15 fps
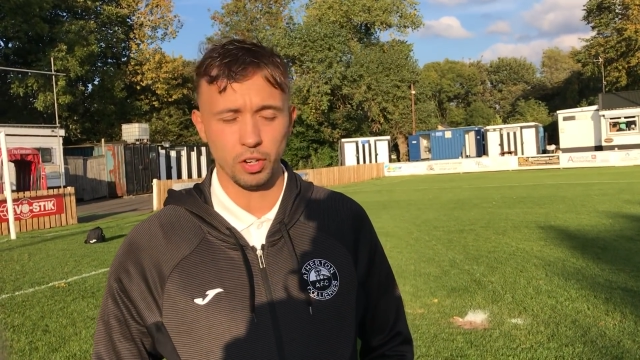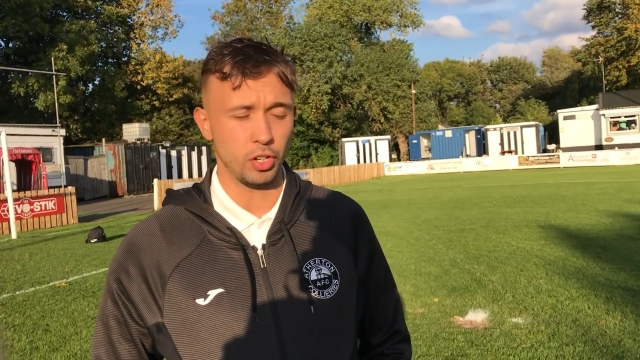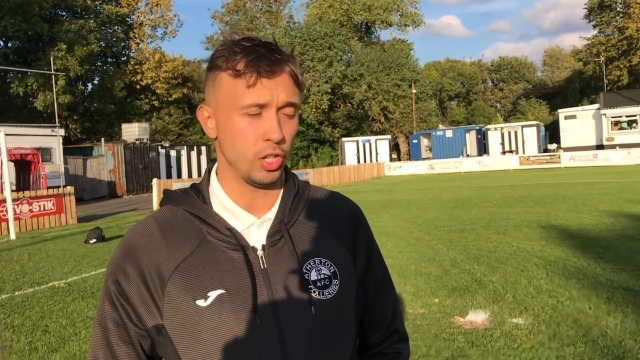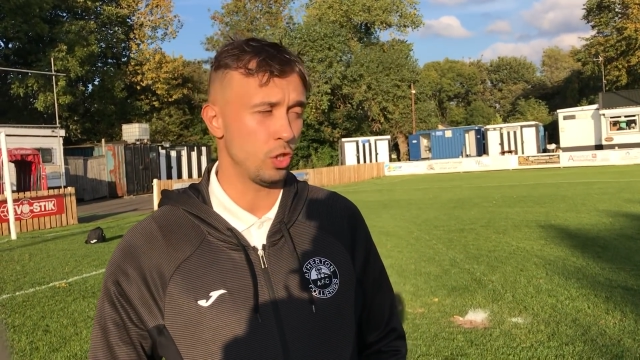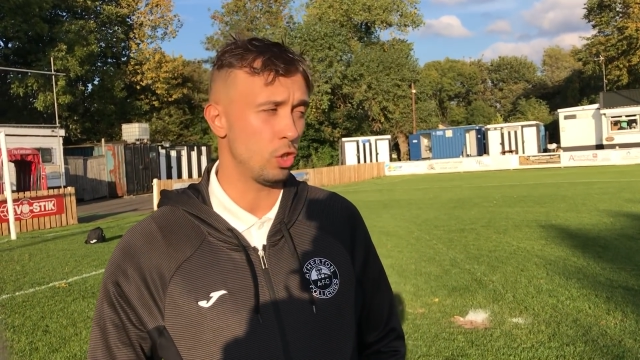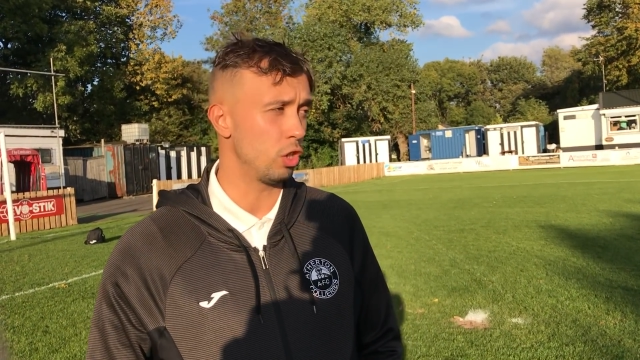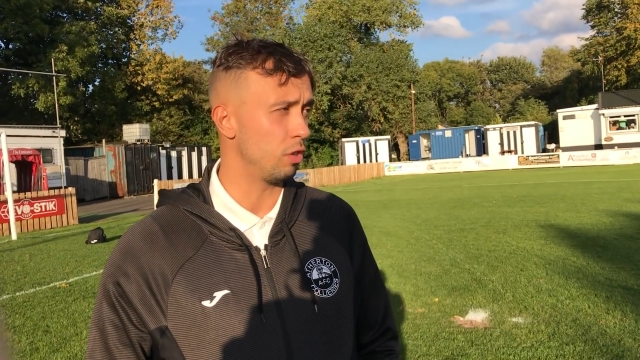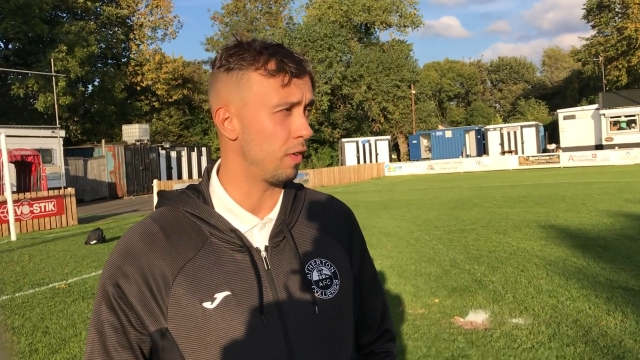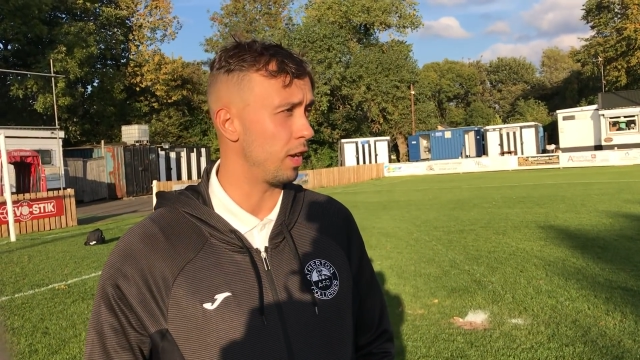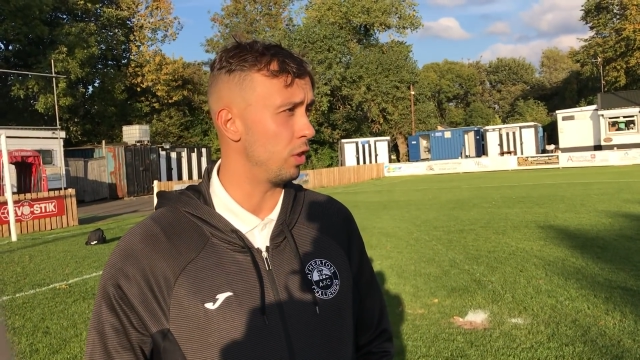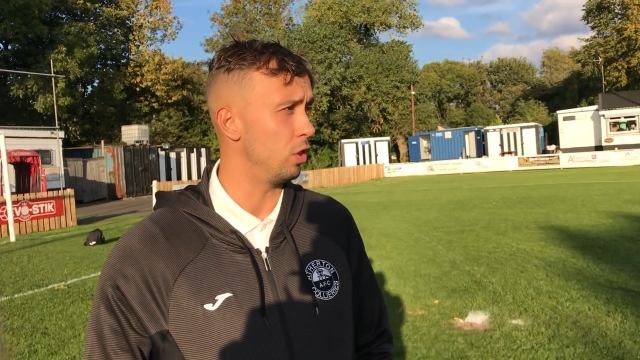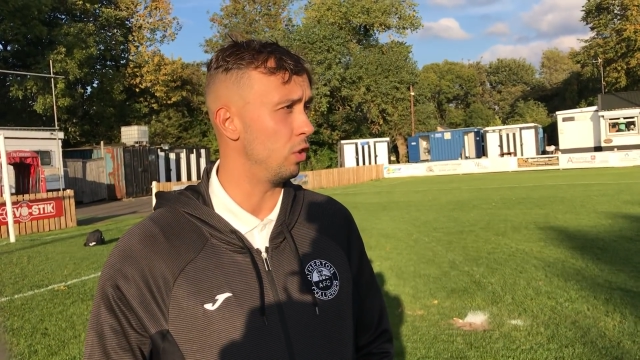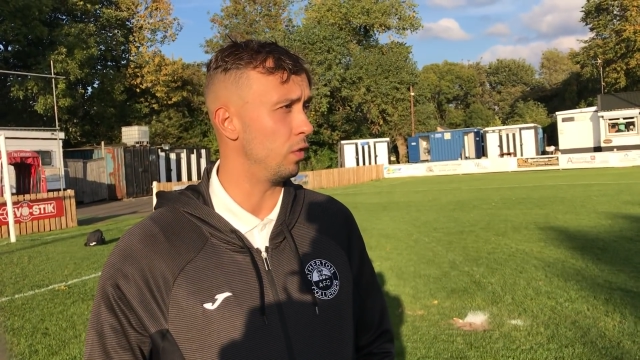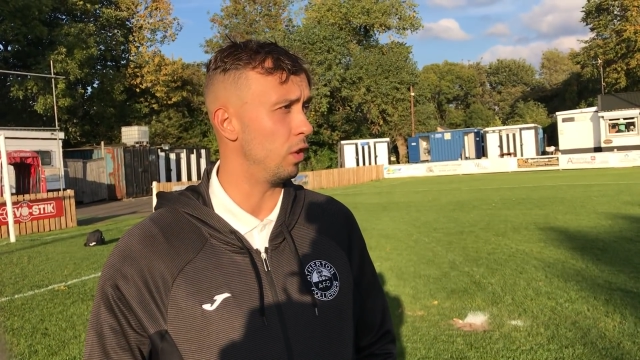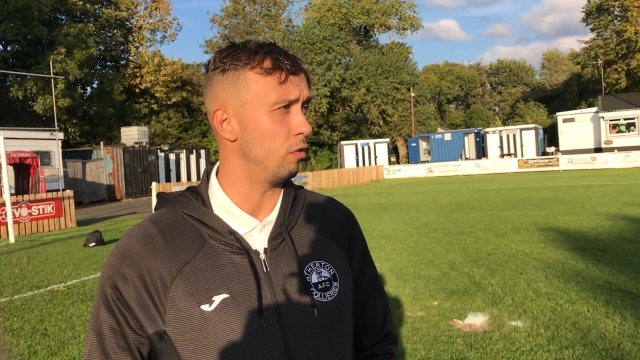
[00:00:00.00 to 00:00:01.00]
and he could have had
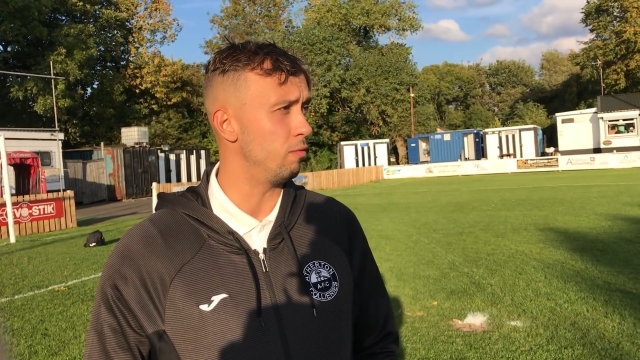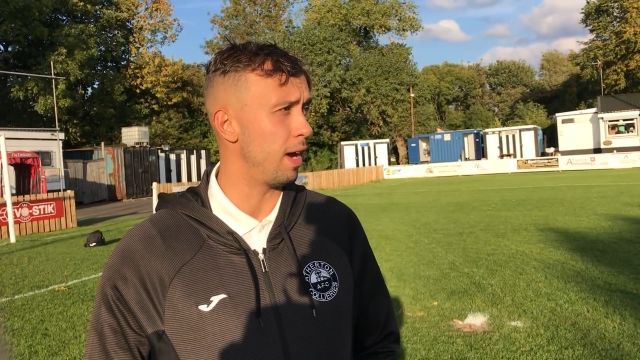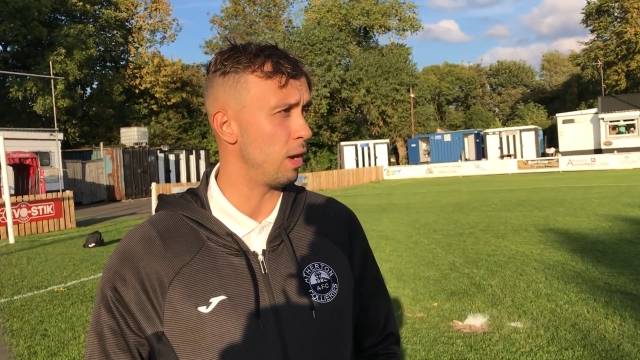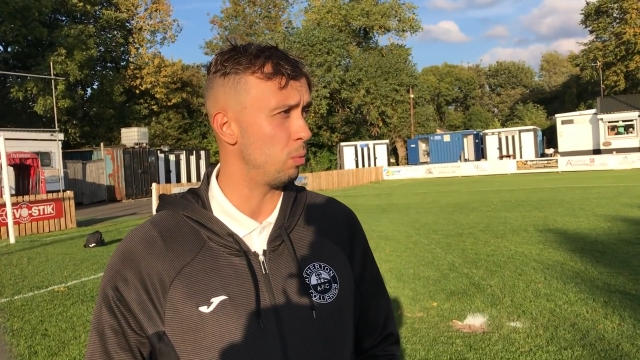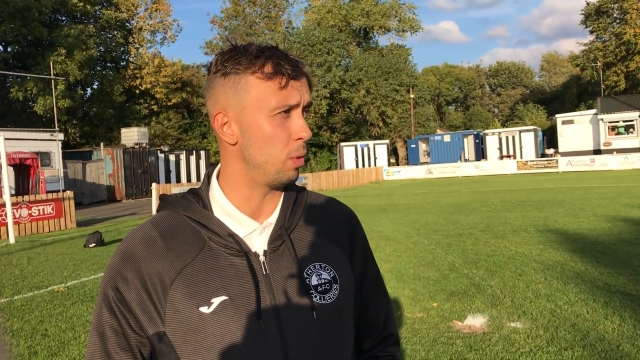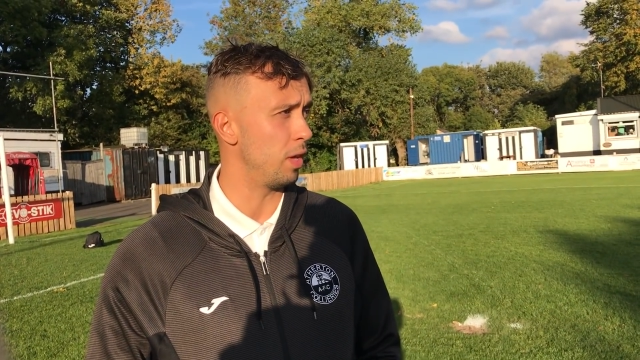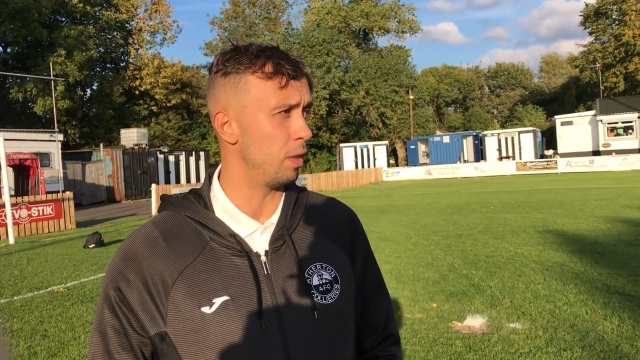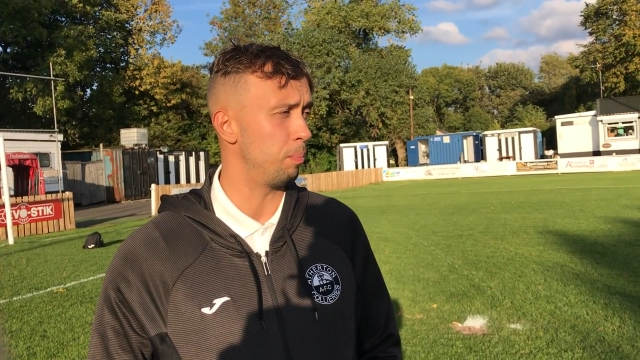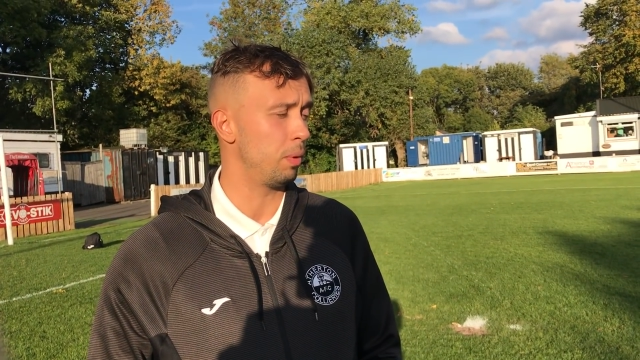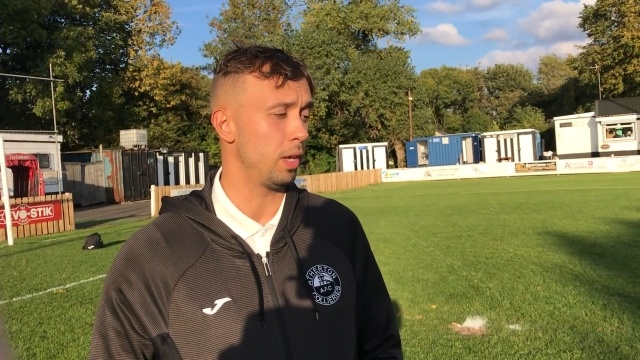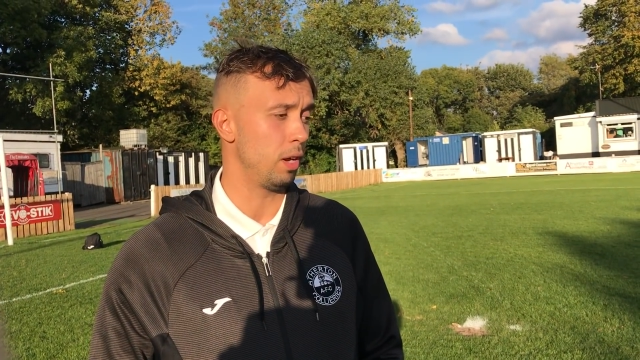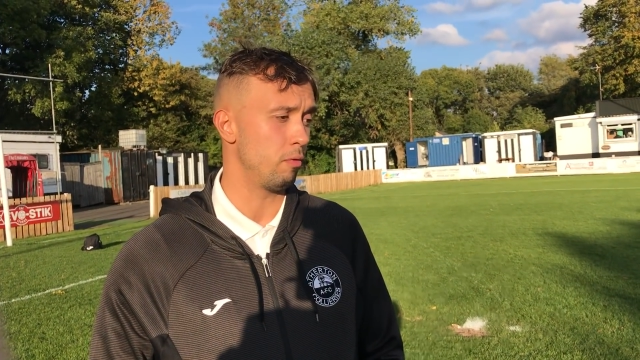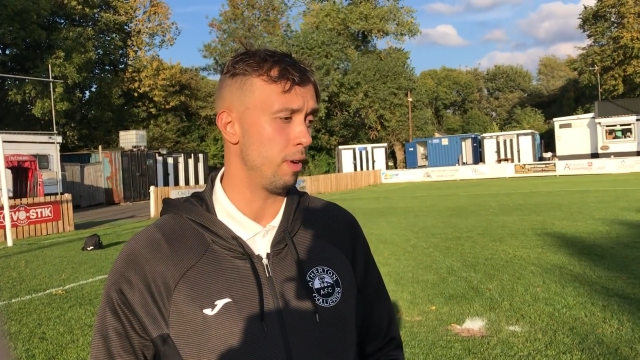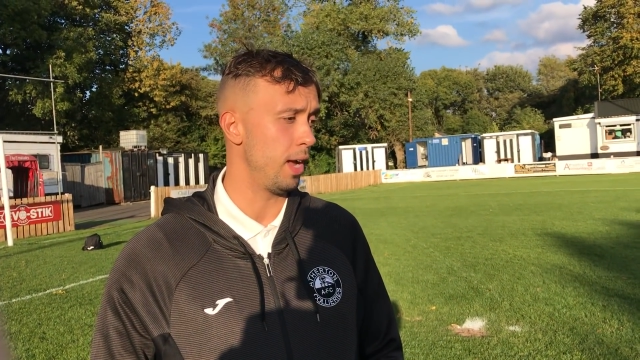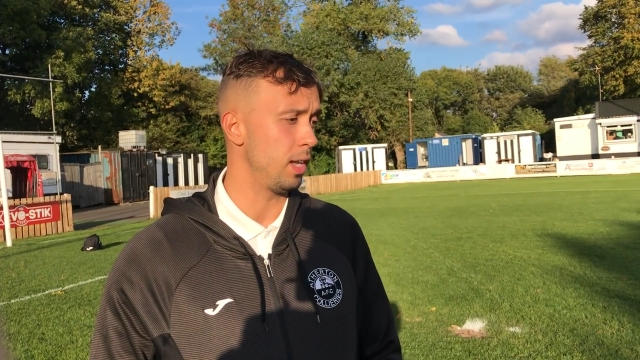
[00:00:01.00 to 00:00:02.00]
another red where the
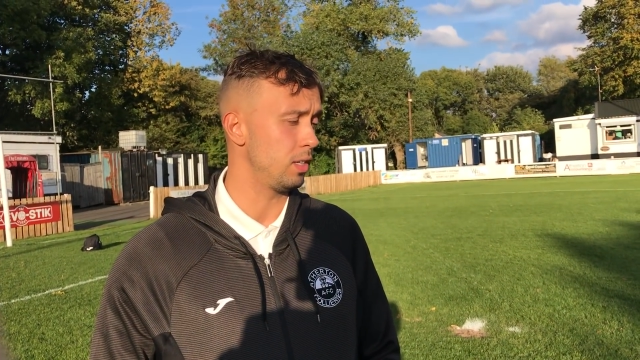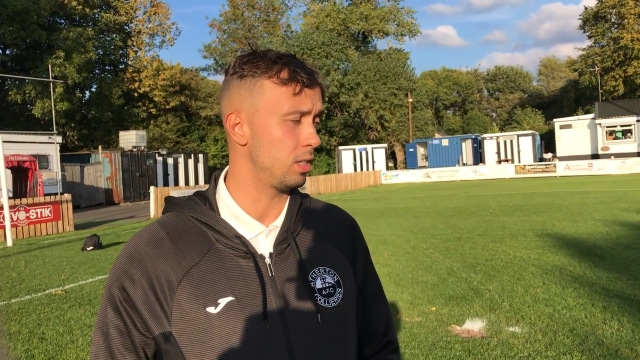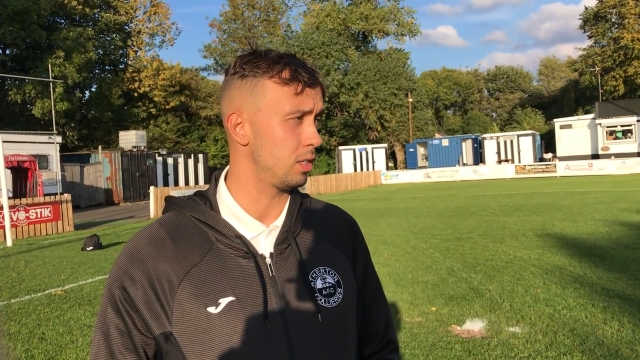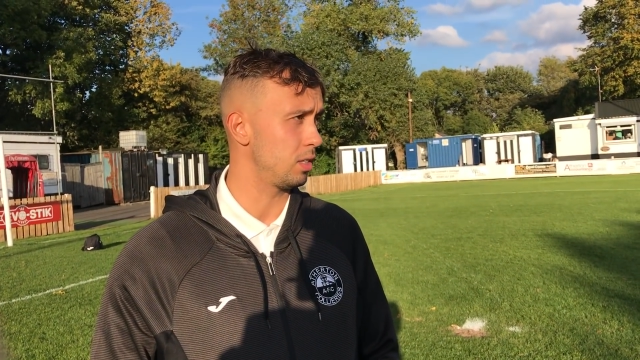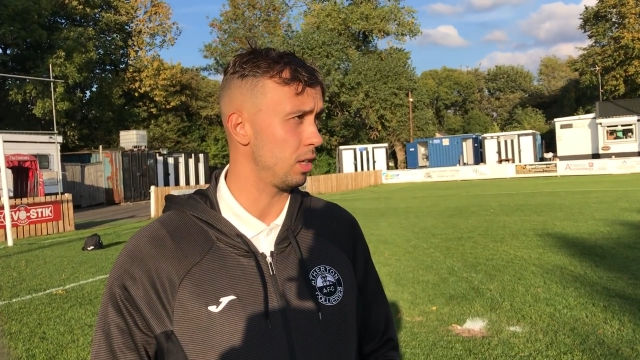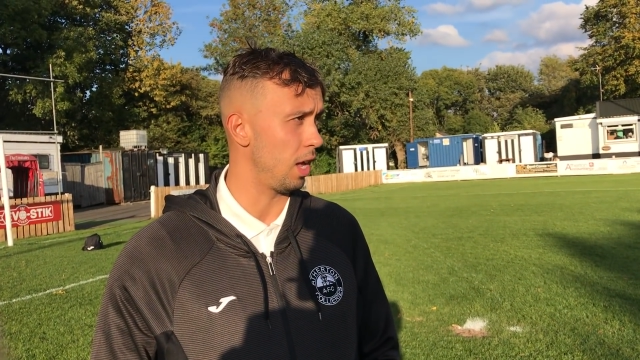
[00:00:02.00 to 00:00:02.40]
player raked,